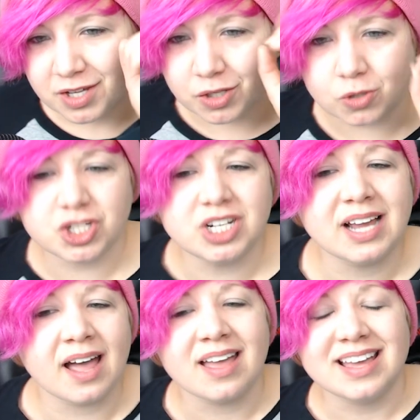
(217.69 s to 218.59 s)

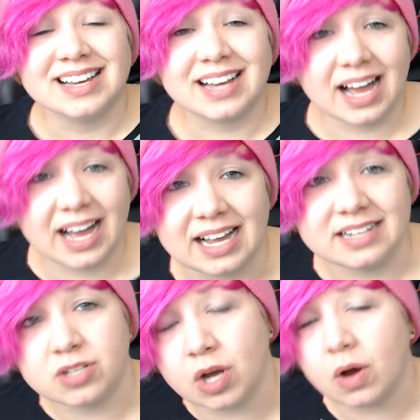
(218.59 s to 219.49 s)
Goshika
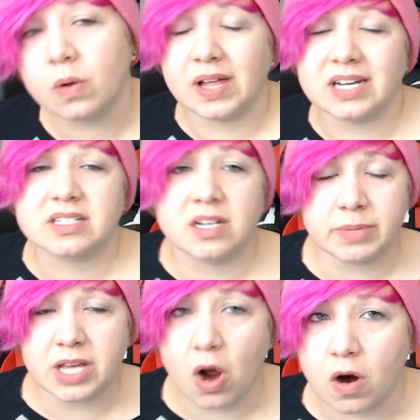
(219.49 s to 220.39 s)
Kaito. That is going to
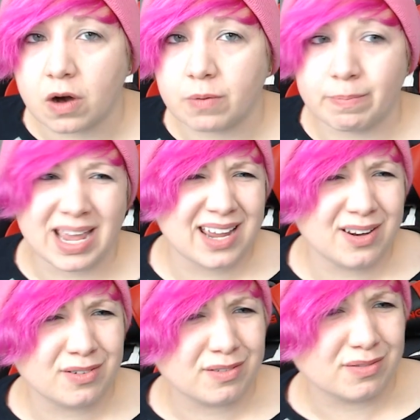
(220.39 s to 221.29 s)
be our
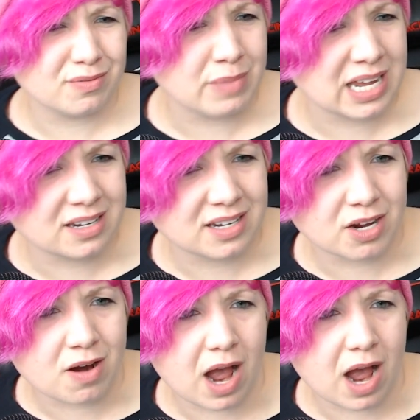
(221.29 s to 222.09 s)
main hero.